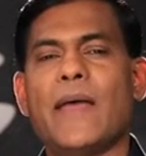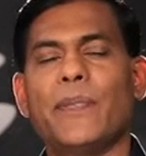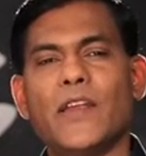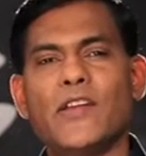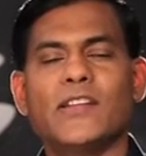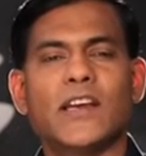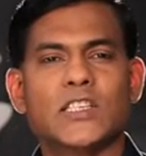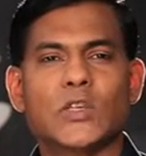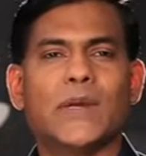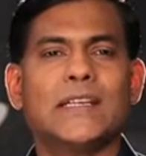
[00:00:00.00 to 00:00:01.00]
And the New
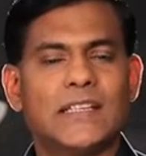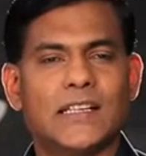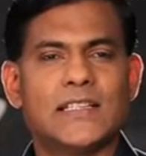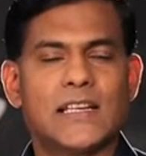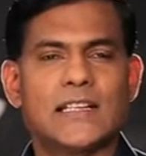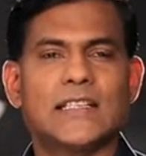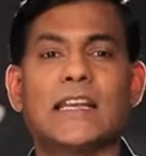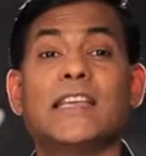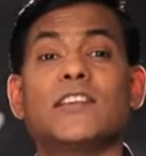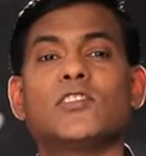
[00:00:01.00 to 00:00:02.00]
Testament tells us
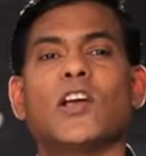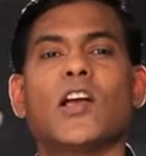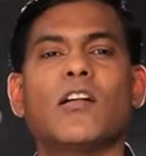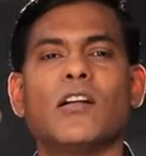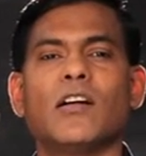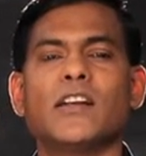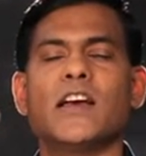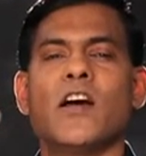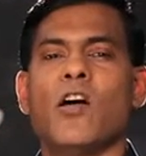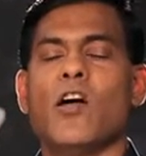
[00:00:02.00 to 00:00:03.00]
that He is the
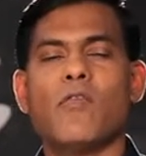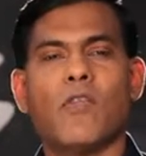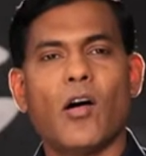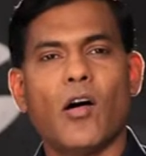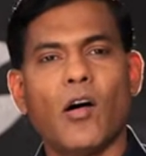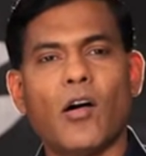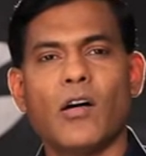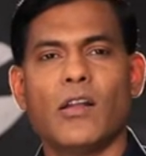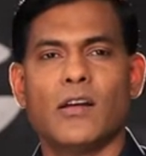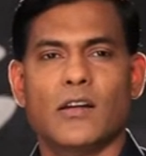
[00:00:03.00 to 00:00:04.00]
God of
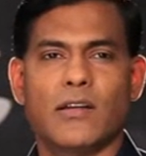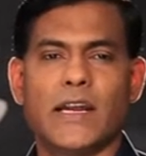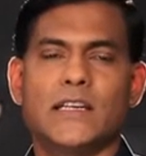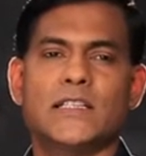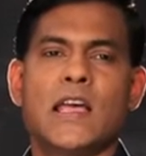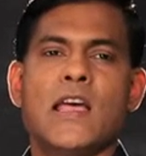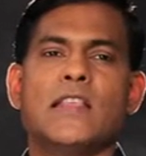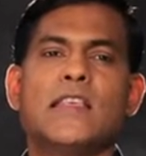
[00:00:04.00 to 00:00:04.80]
all grace.